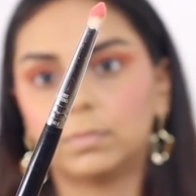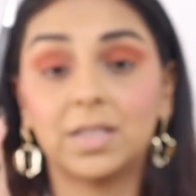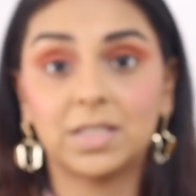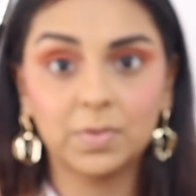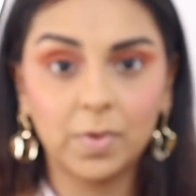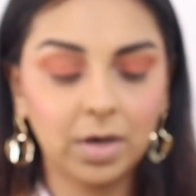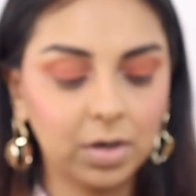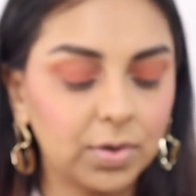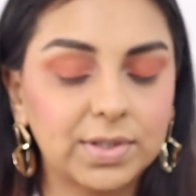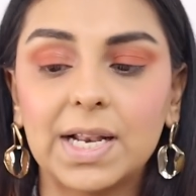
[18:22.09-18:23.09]
This is what
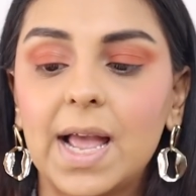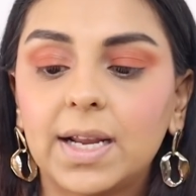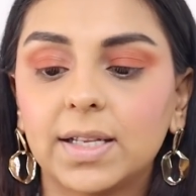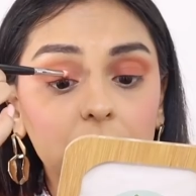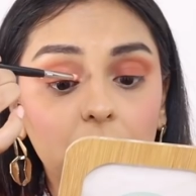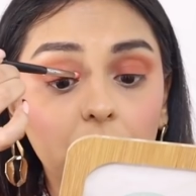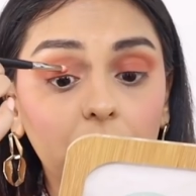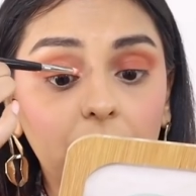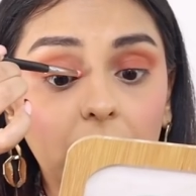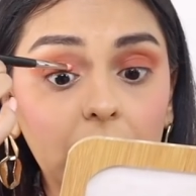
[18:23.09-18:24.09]
it looks like. It's got
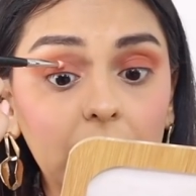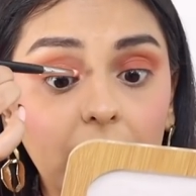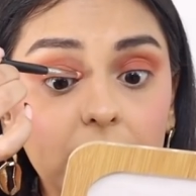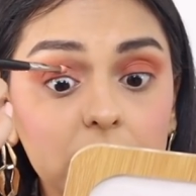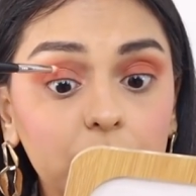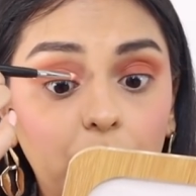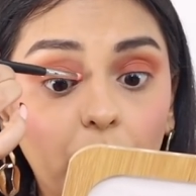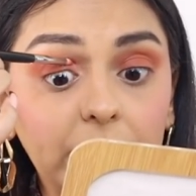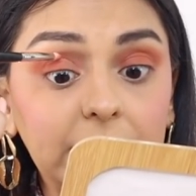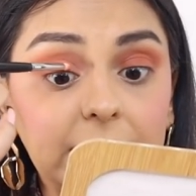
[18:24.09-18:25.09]
a really nice
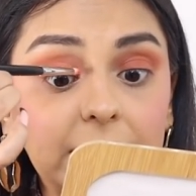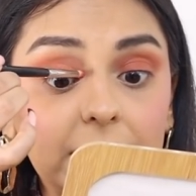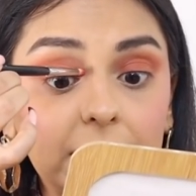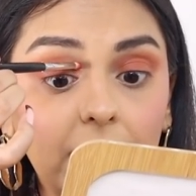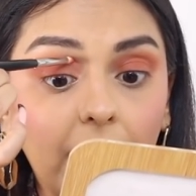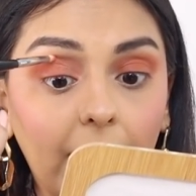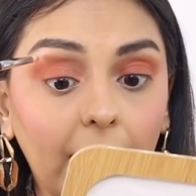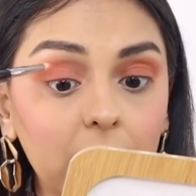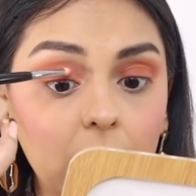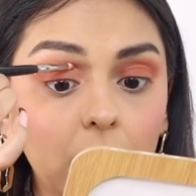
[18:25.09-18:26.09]
pointy
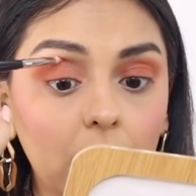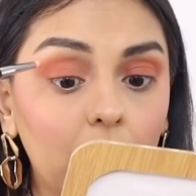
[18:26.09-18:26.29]
head,